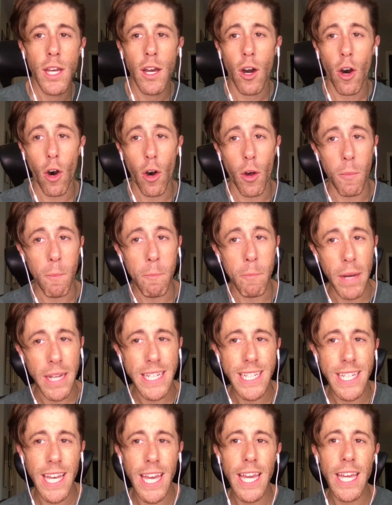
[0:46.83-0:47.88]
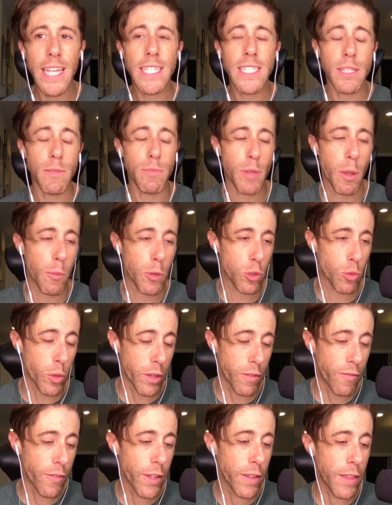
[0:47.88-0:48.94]
on Monday, September
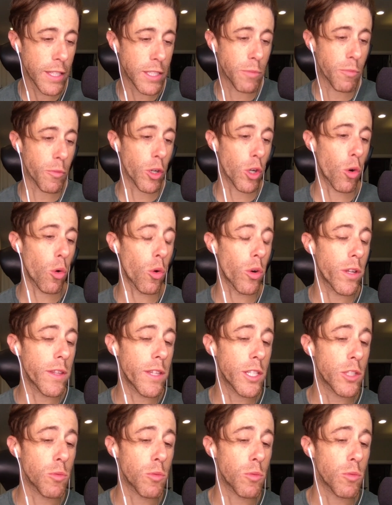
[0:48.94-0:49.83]
25th, as I'm recording this,